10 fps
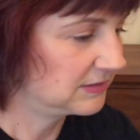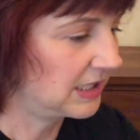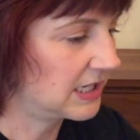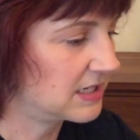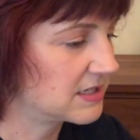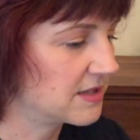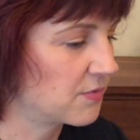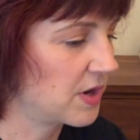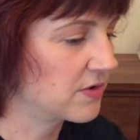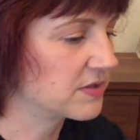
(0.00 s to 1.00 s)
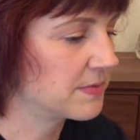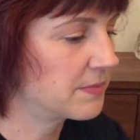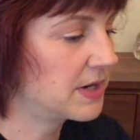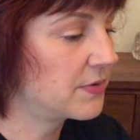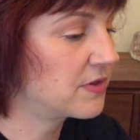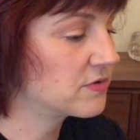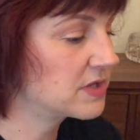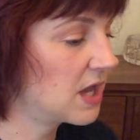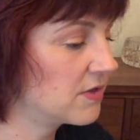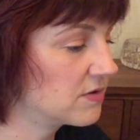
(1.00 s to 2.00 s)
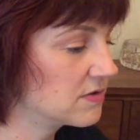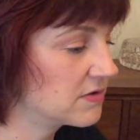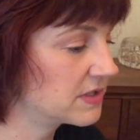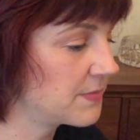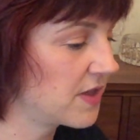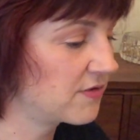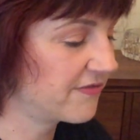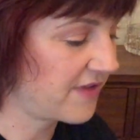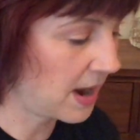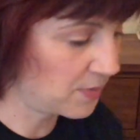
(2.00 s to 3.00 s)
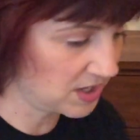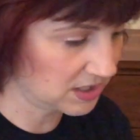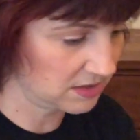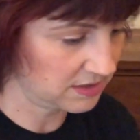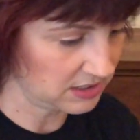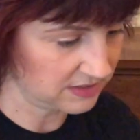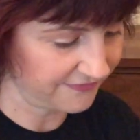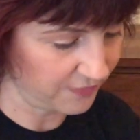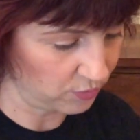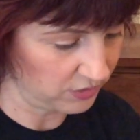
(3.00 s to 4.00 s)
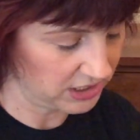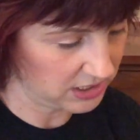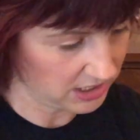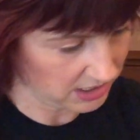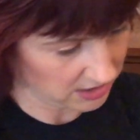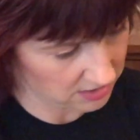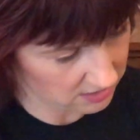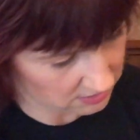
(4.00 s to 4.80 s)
like it's thread or something. But anyway, there's some other fabric that's folded in,